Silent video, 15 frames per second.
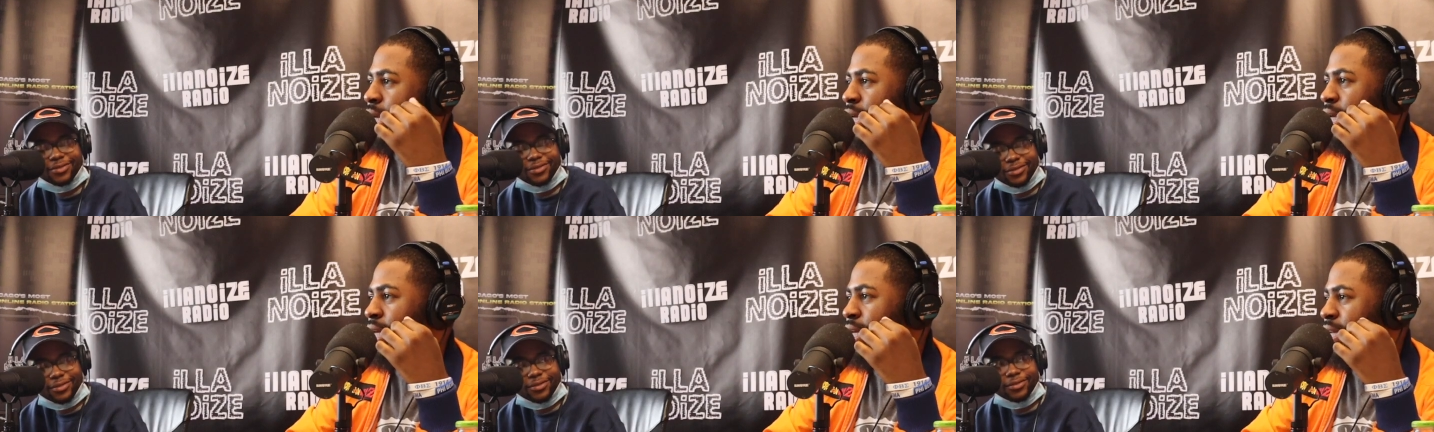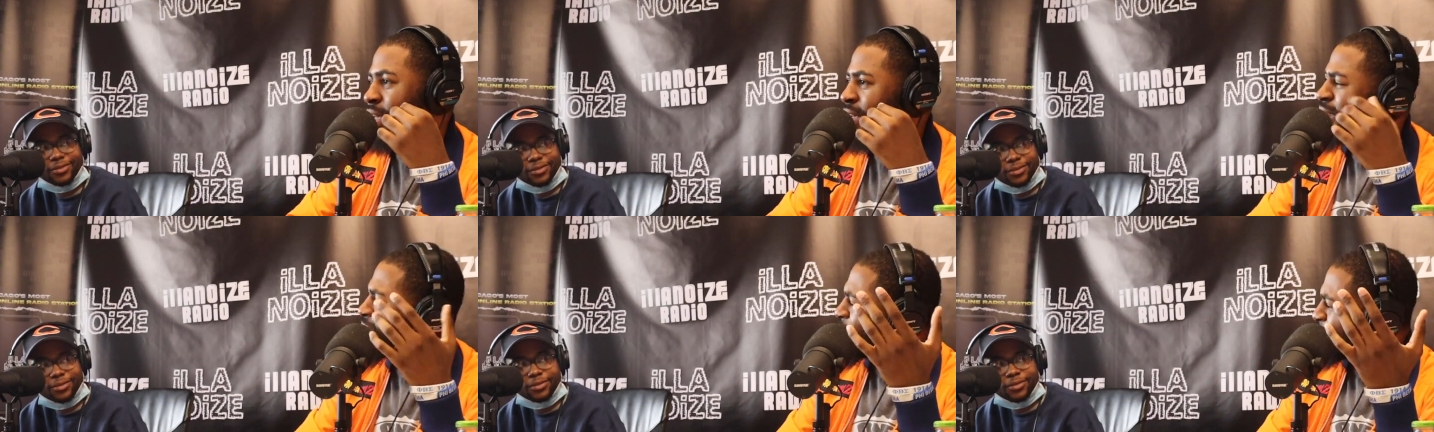Speaker 1: blocking your
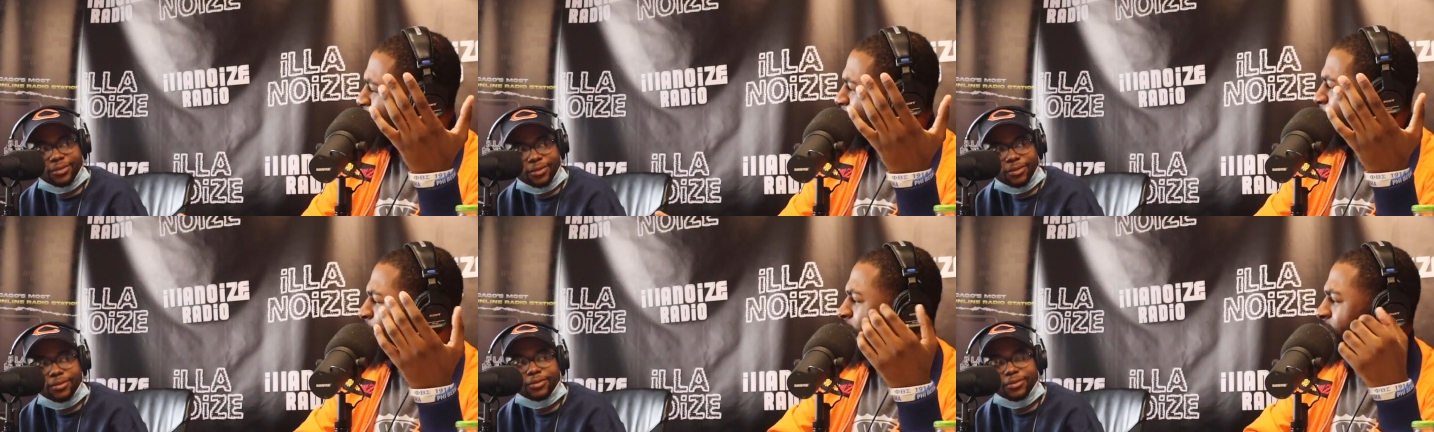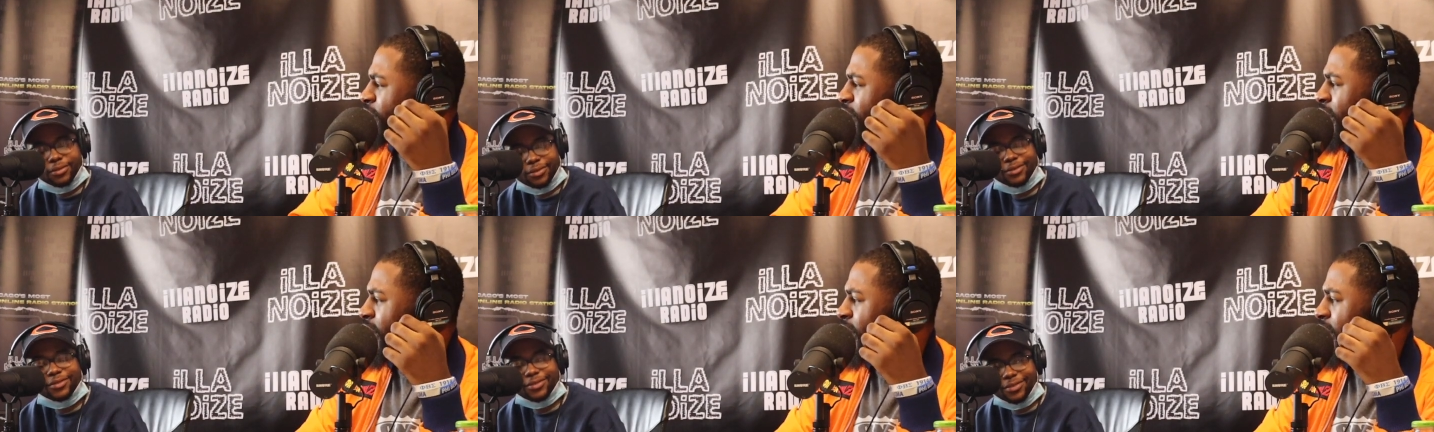blessings. You know what I'm
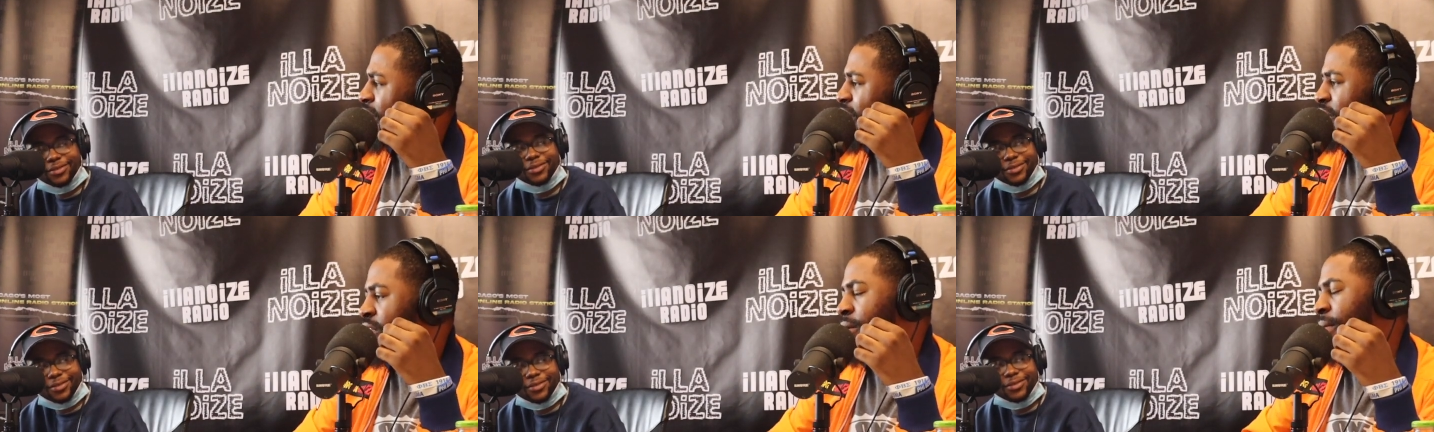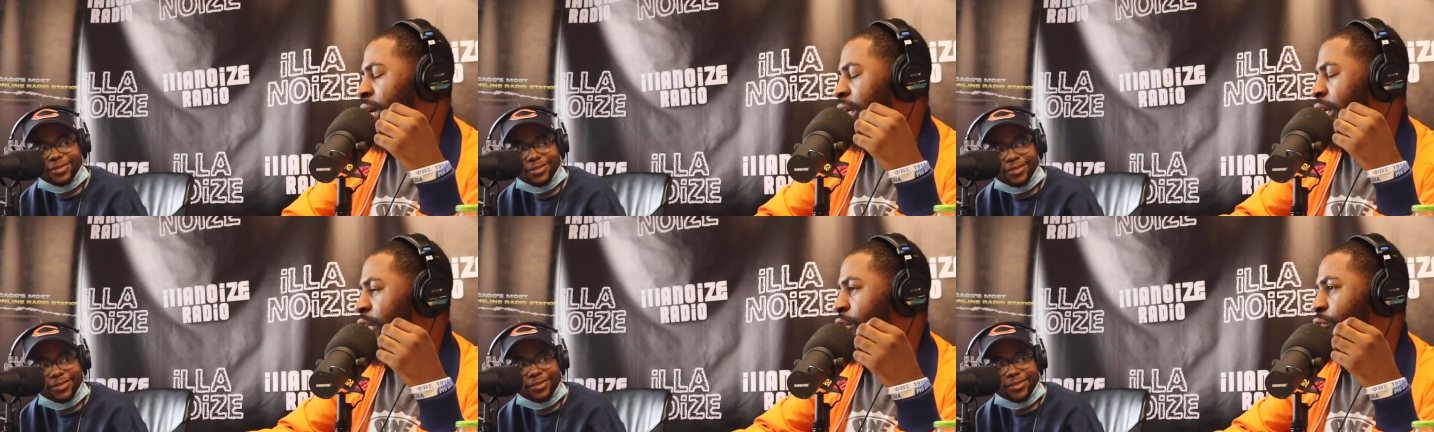saying? If somebody
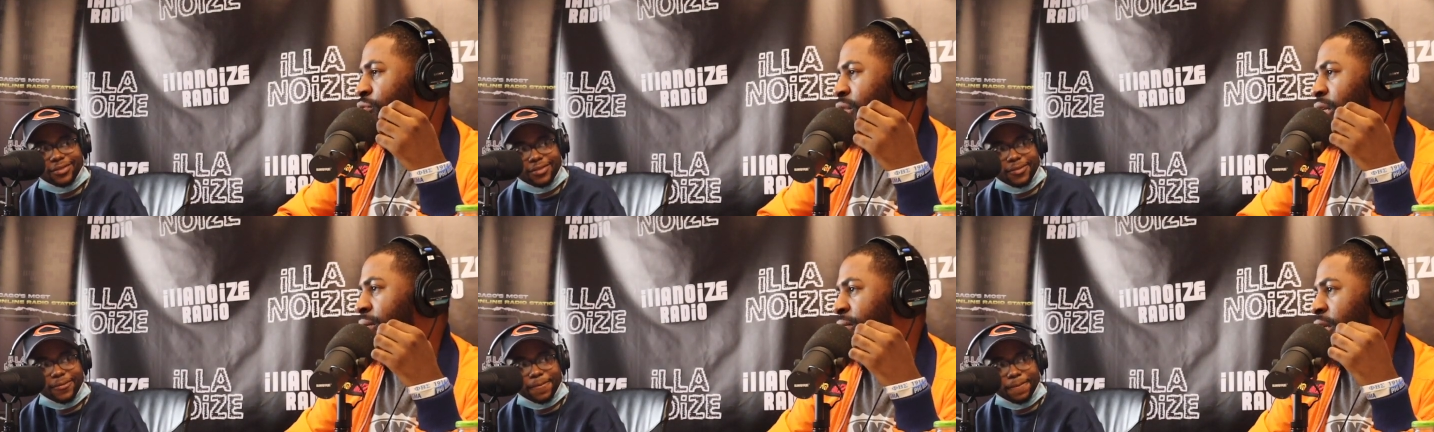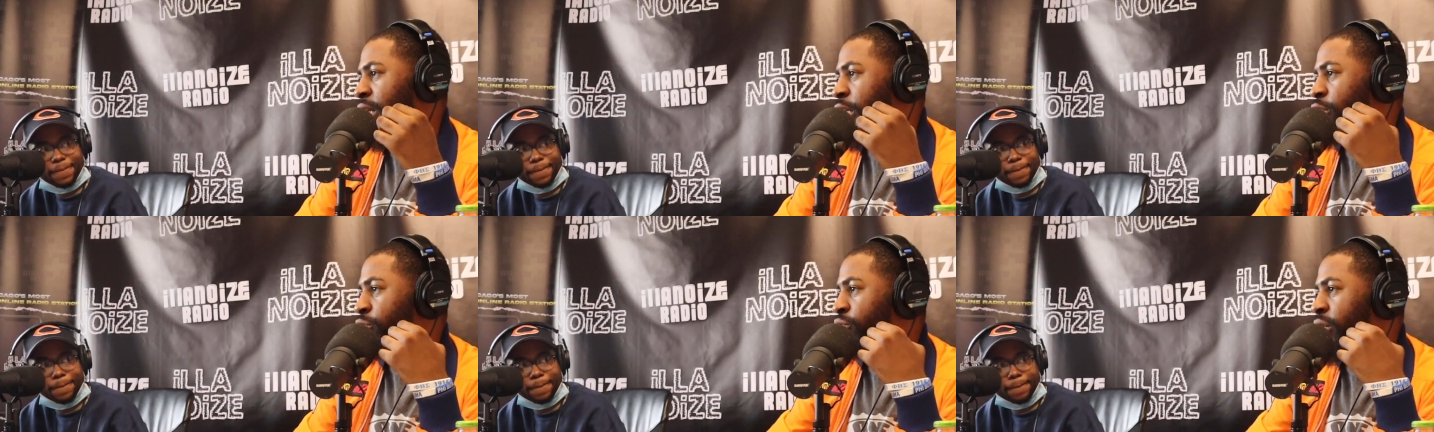can do something
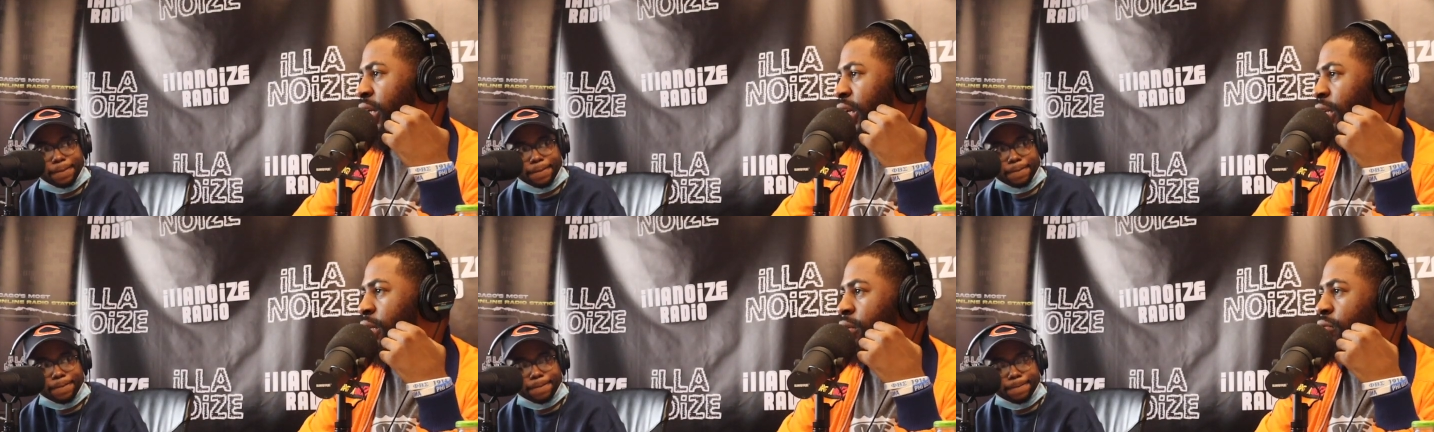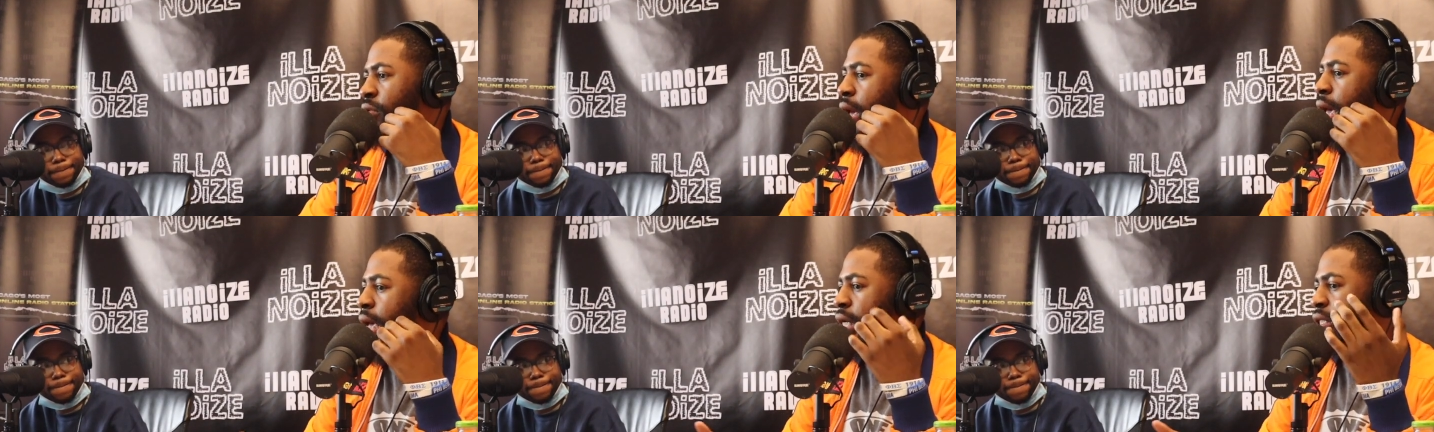that you can't do,
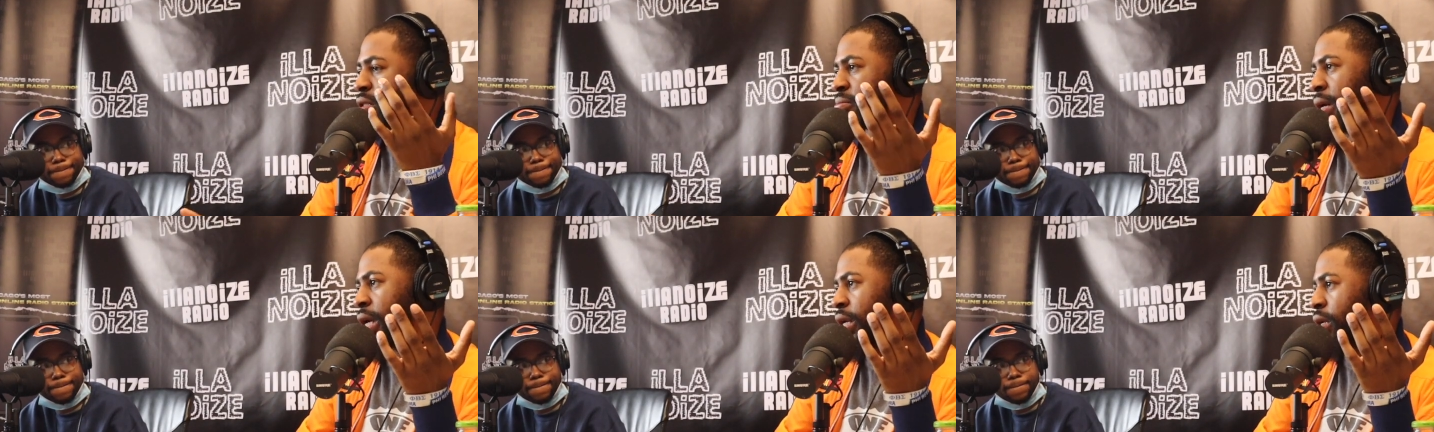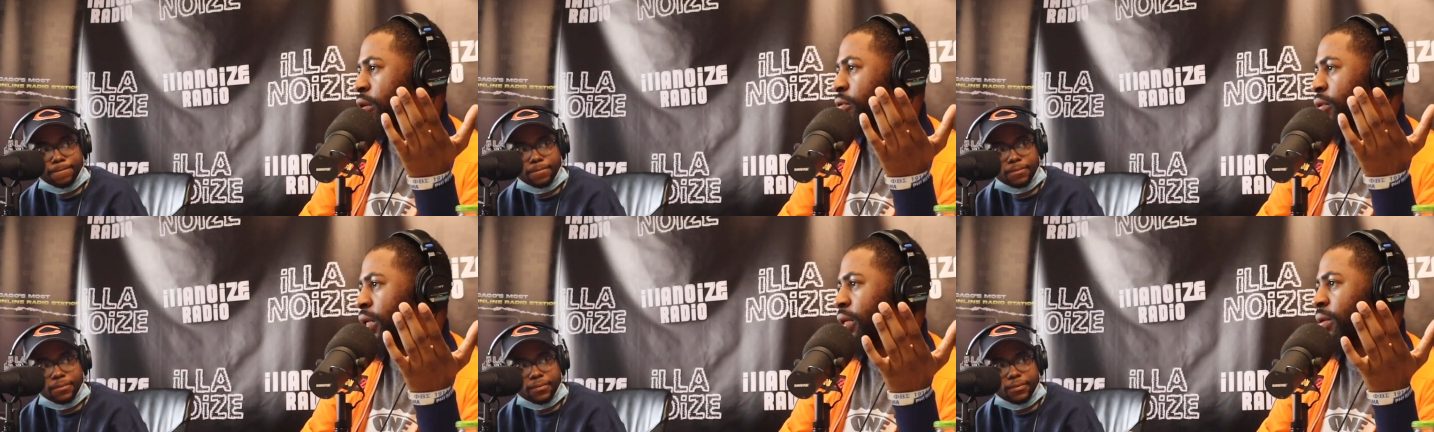ask them how to do
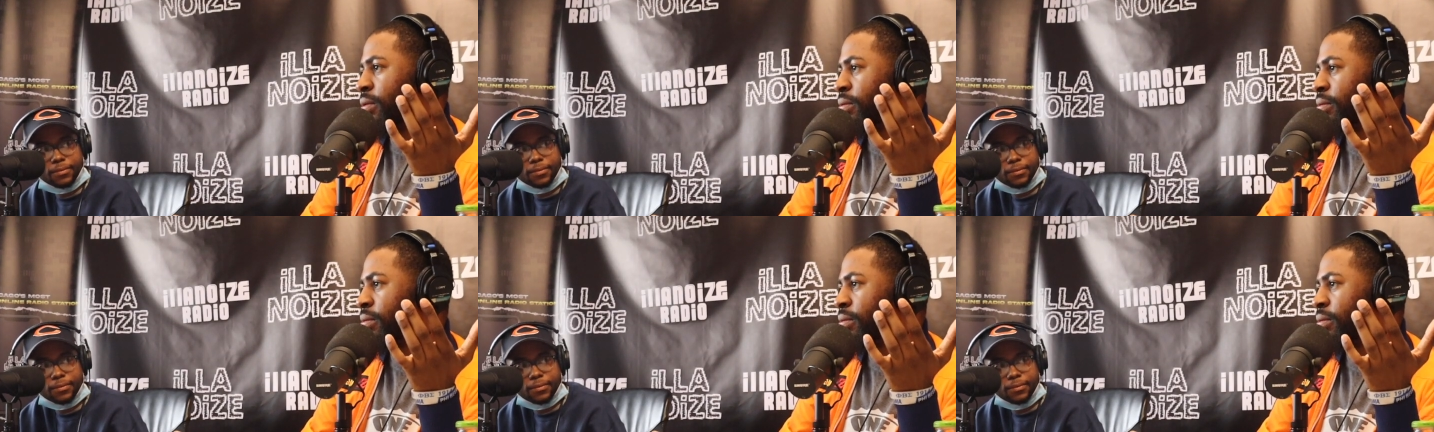it.